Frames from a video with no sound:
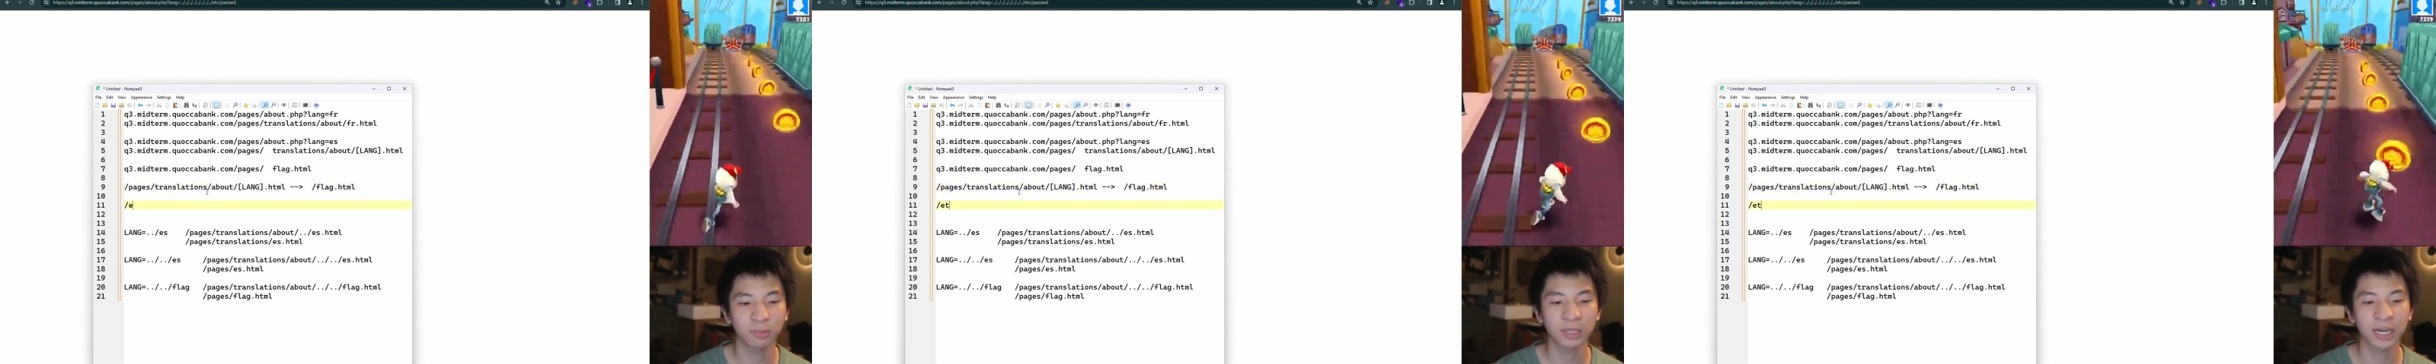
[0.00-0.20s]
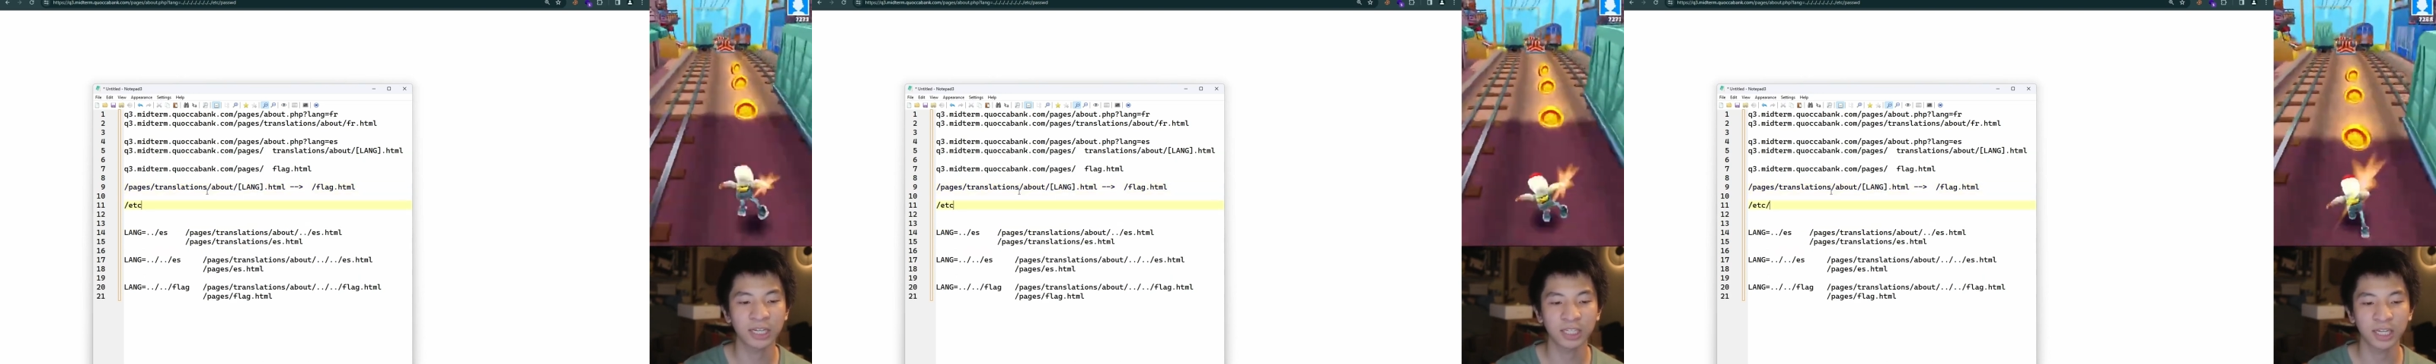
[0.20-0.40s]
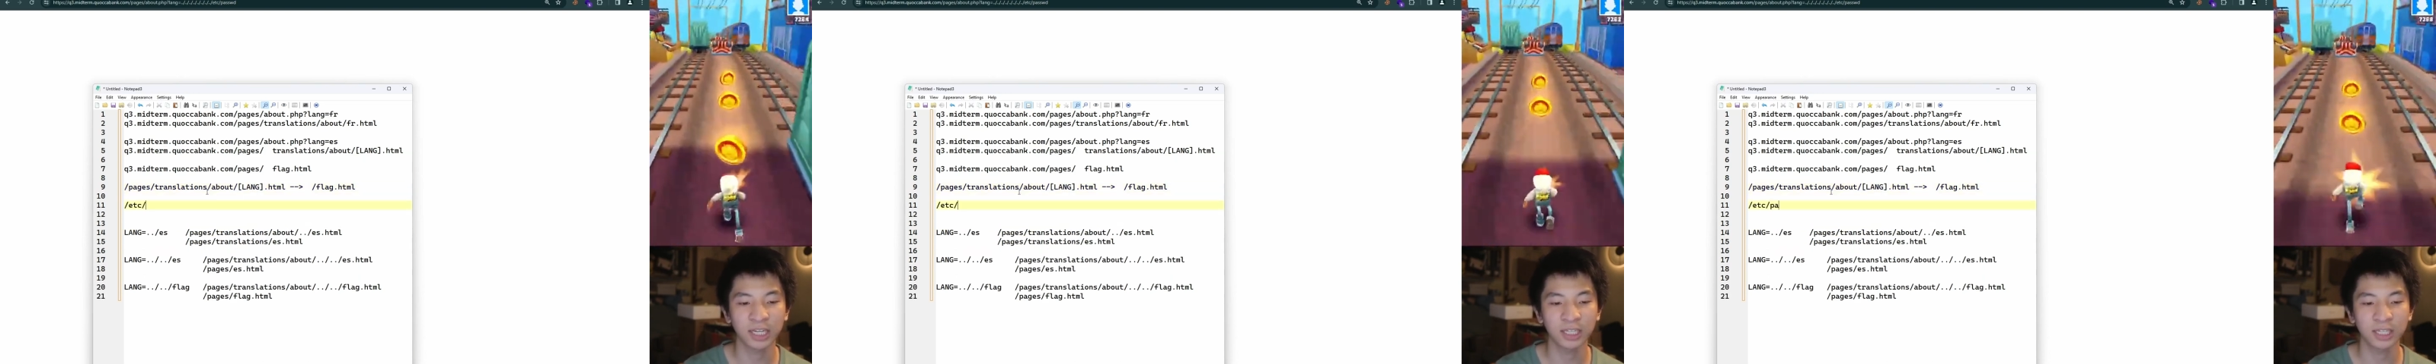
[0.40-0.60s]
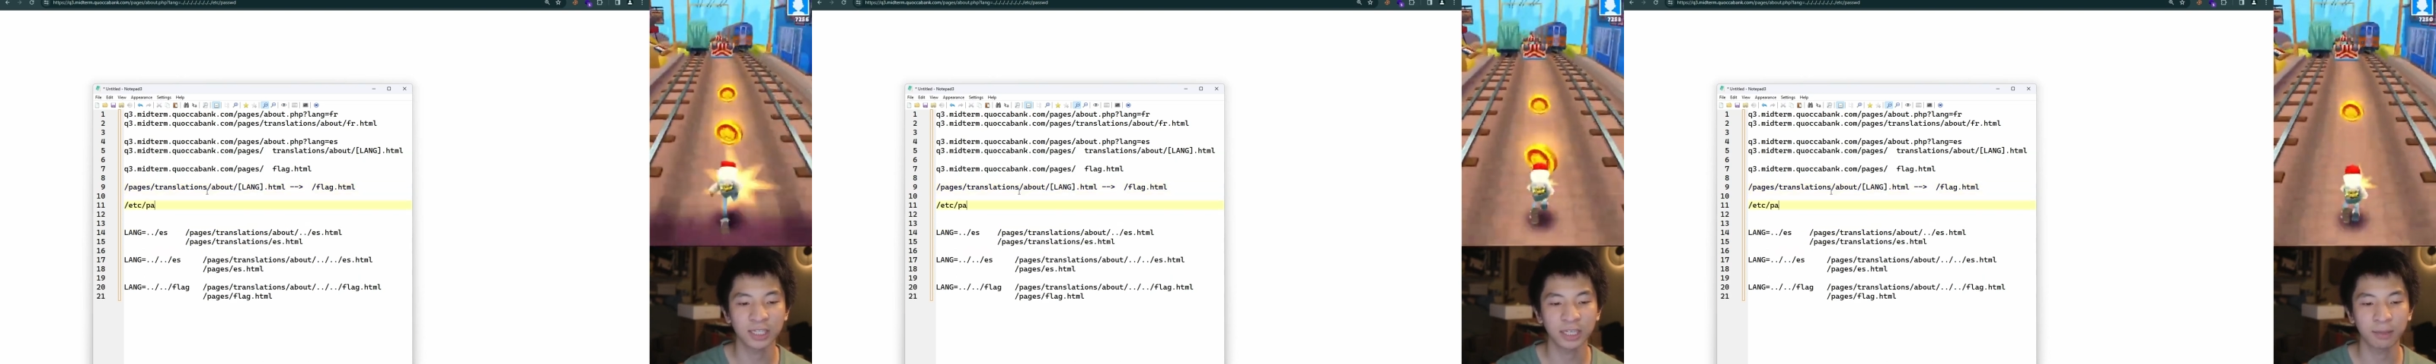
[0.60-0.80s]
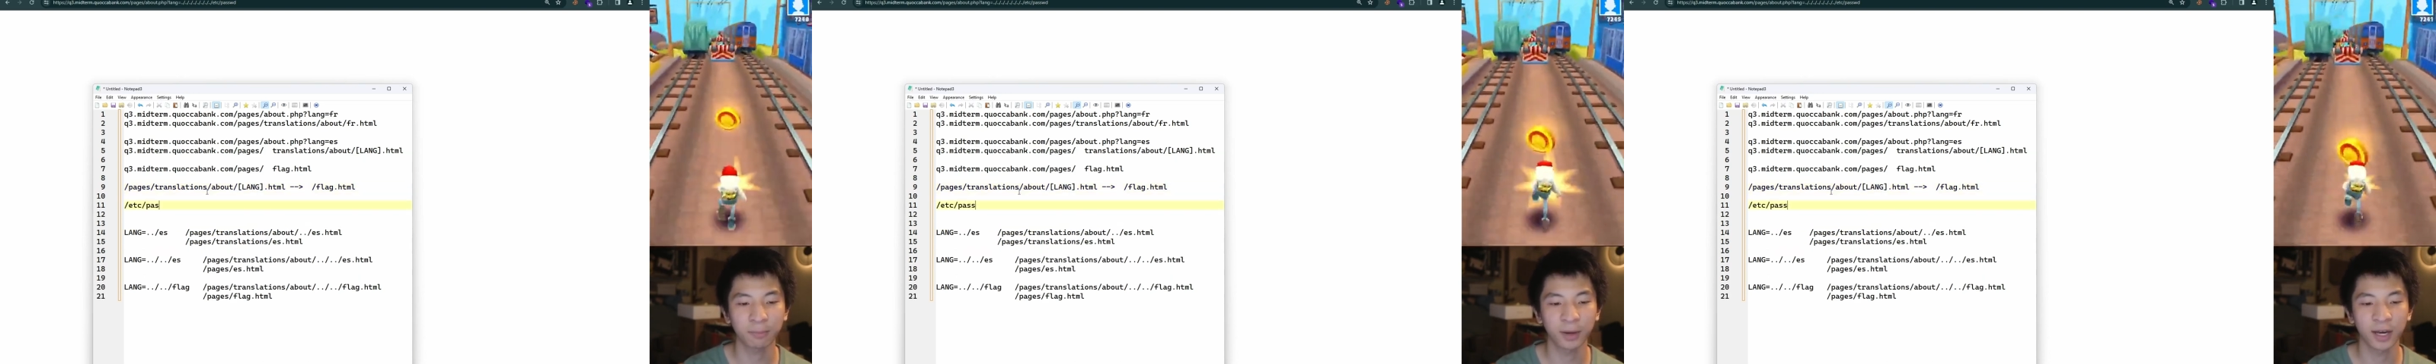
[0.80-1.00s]

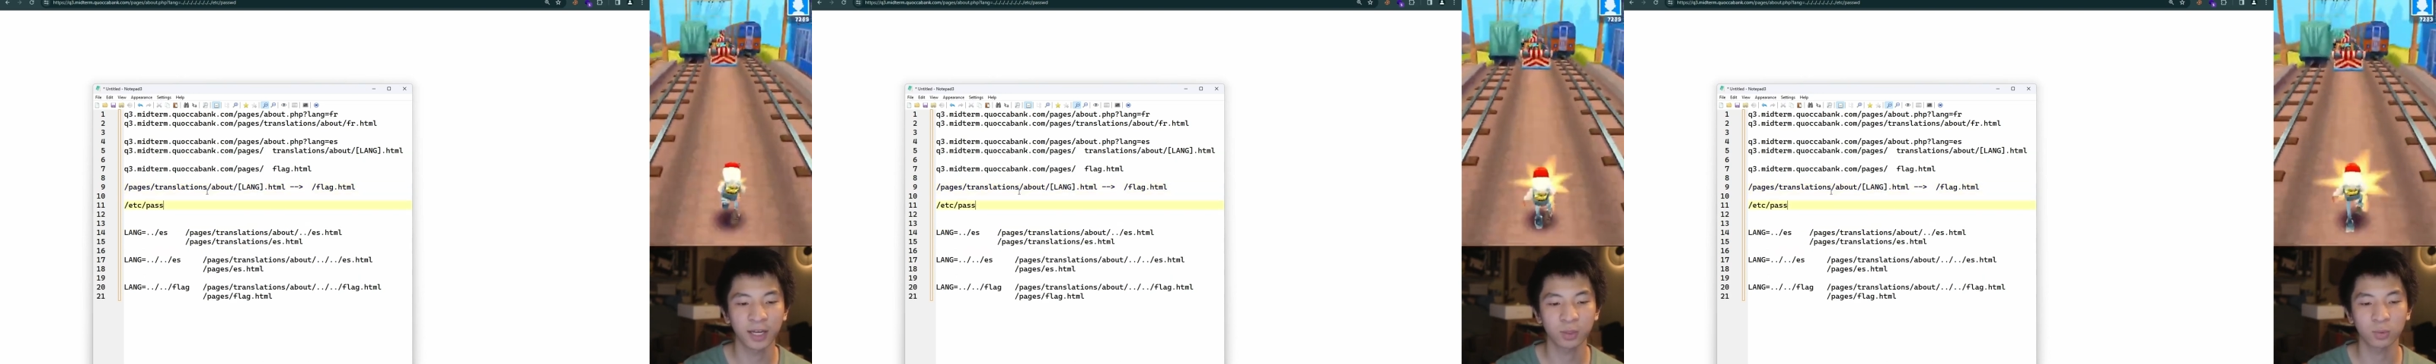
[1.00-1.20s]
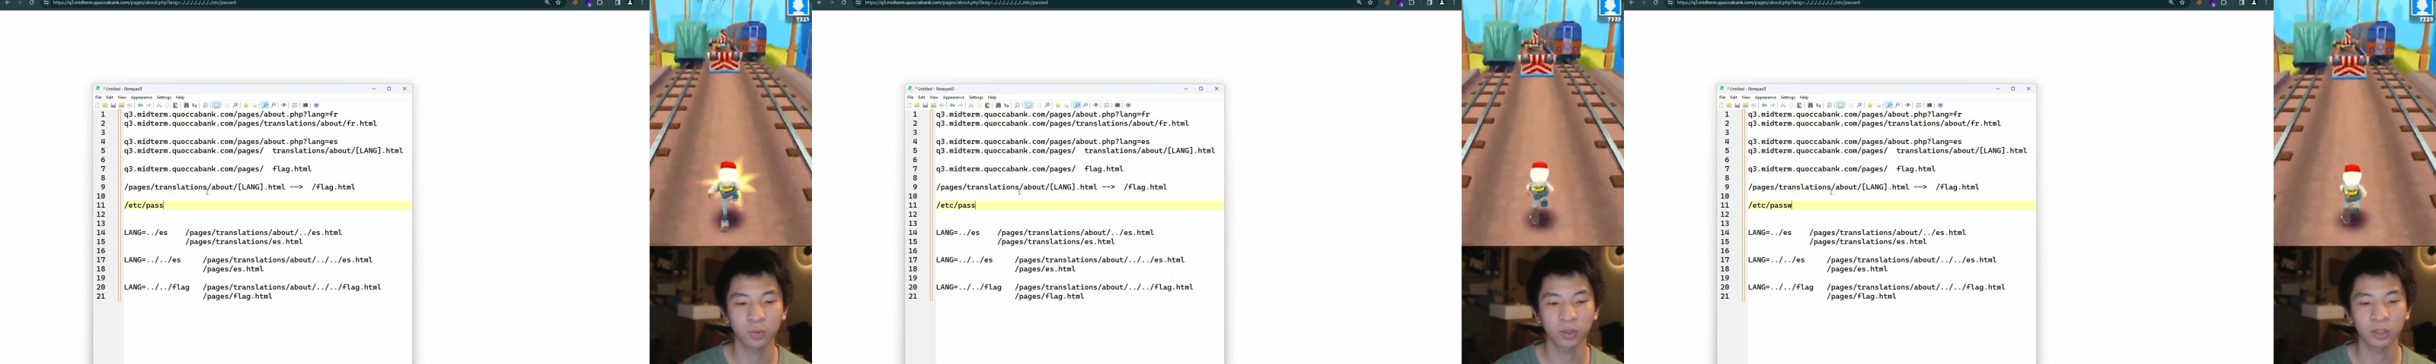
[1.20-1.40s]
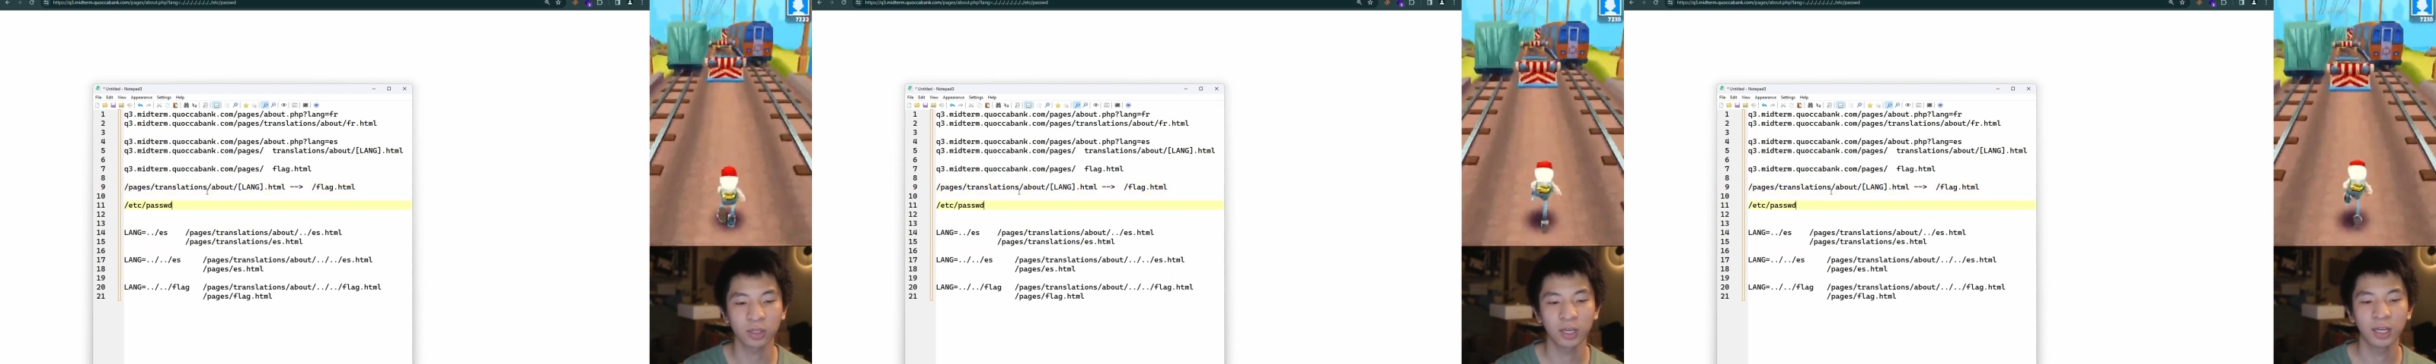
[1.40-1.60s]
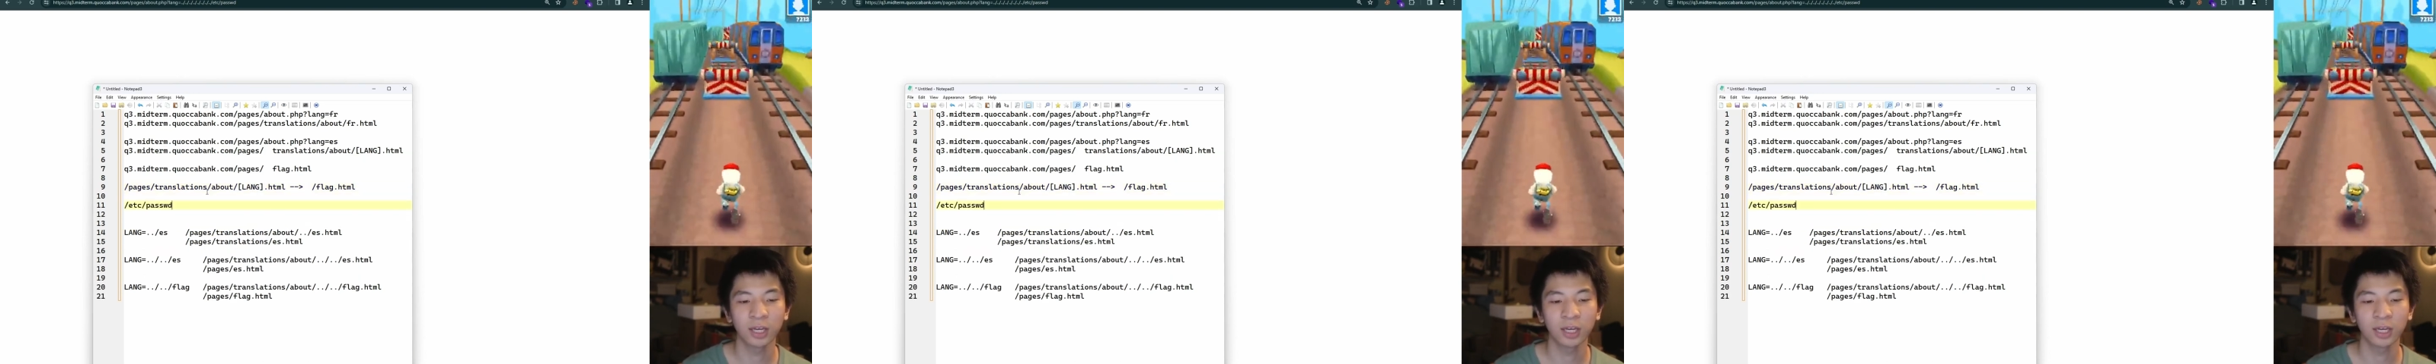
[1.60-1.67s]
/etc password.